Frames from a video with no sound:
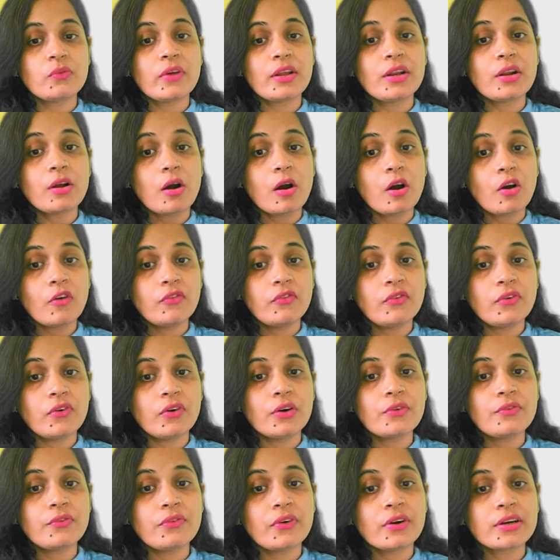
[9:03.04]
were
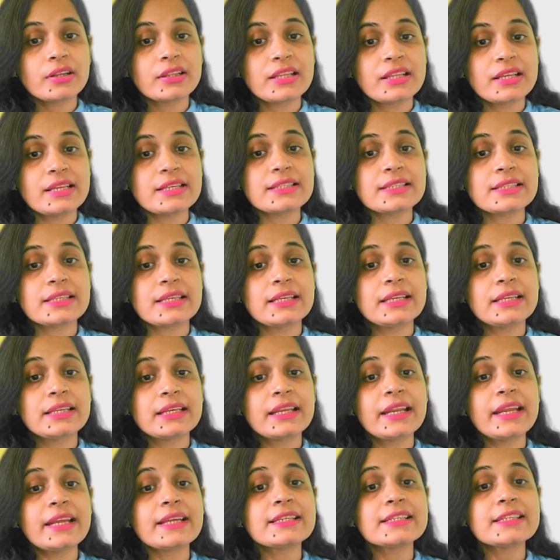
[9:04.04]
offered for this
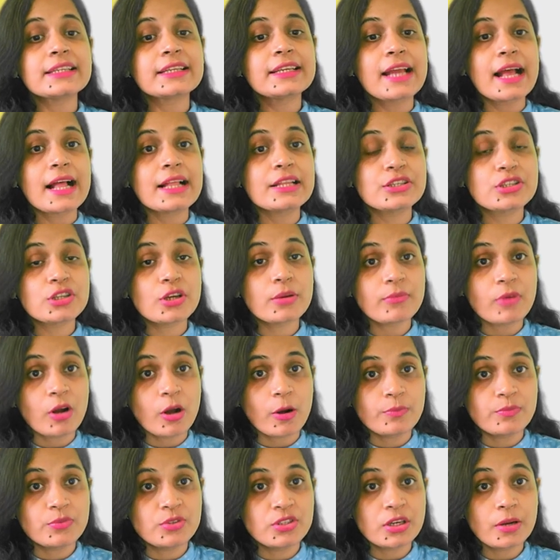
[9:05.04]
increased calcium
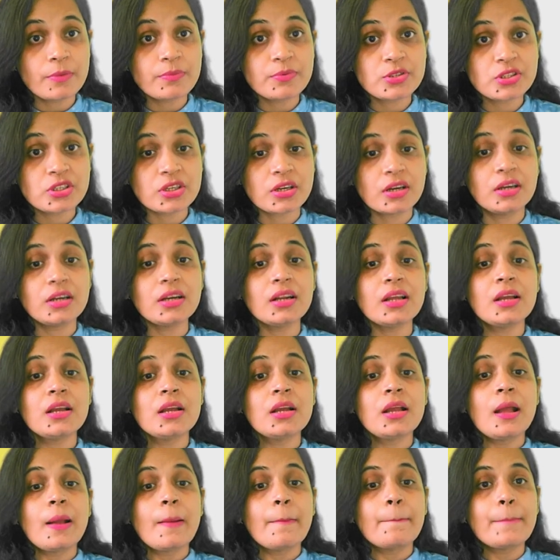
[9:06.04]
absorption
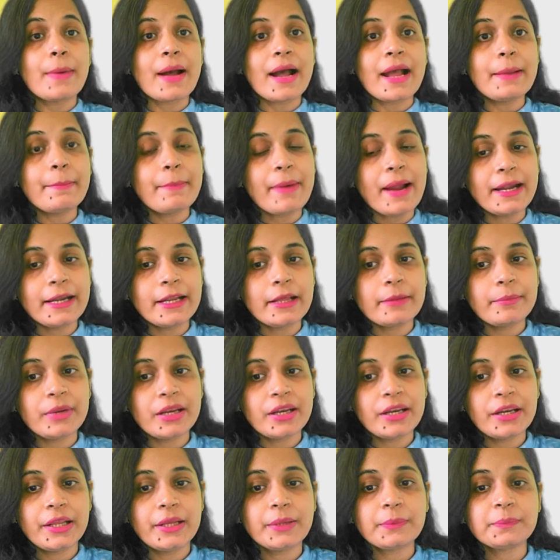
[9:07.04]
by
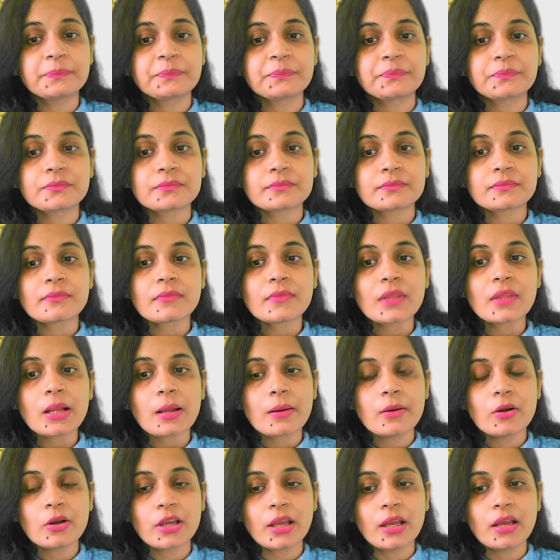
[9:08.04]
vitamin D?
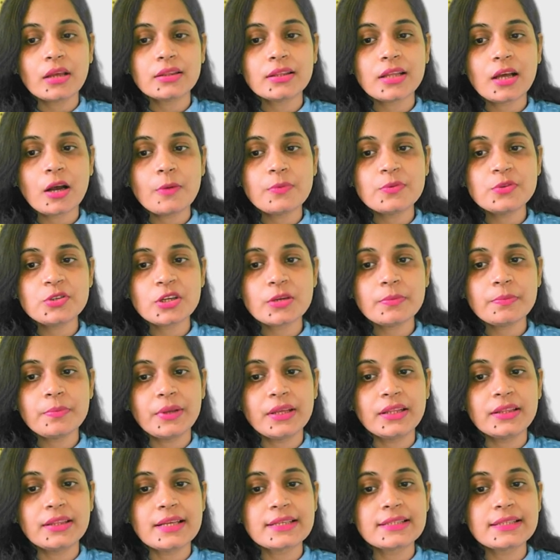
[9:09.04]
Okay, the option
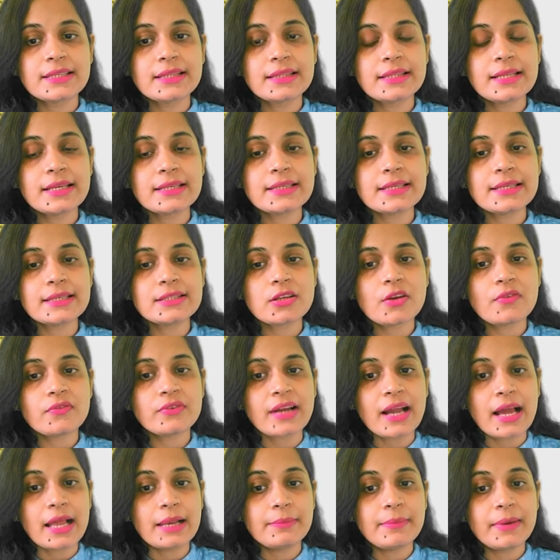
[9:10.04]
B, the synthesis of
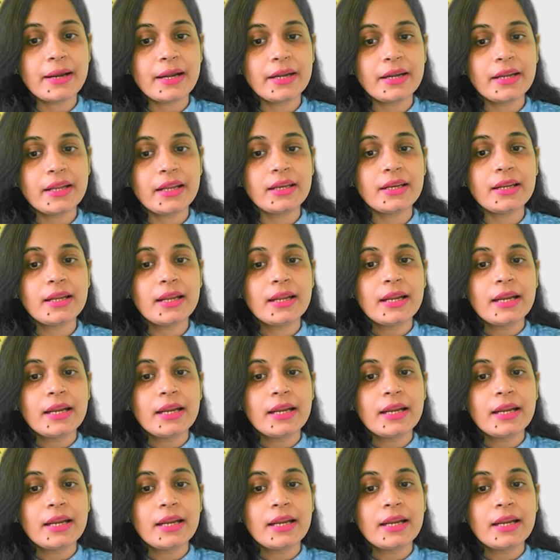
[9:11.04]
calbindin